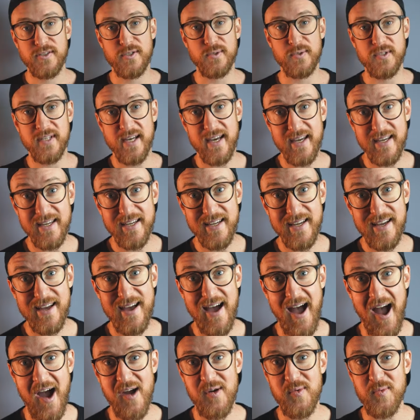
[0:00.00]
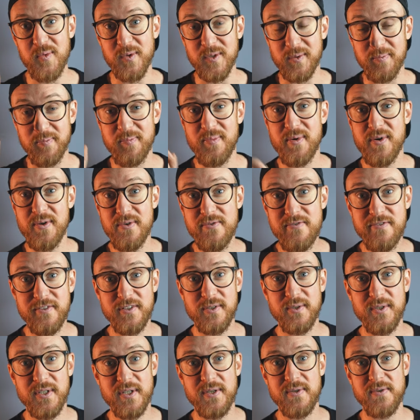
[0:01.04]
Today, I will prove
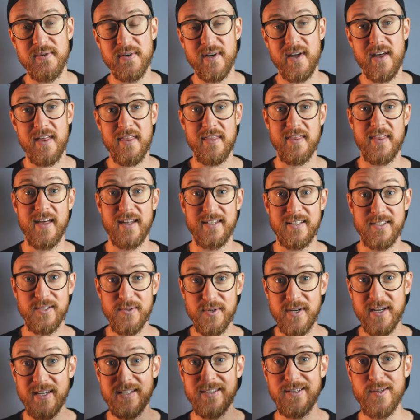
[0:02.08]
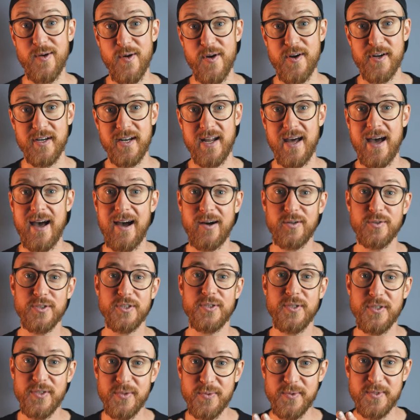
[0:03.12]
to you that you can learn how
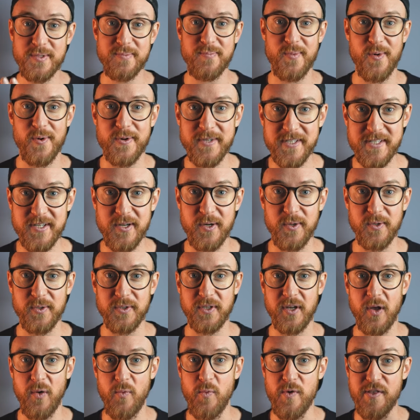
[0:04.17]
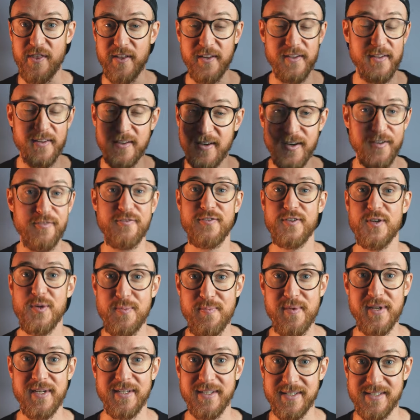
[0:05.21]
to use Morse code within a few
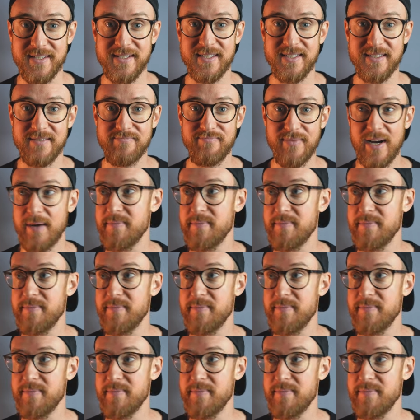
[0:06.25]
minutes.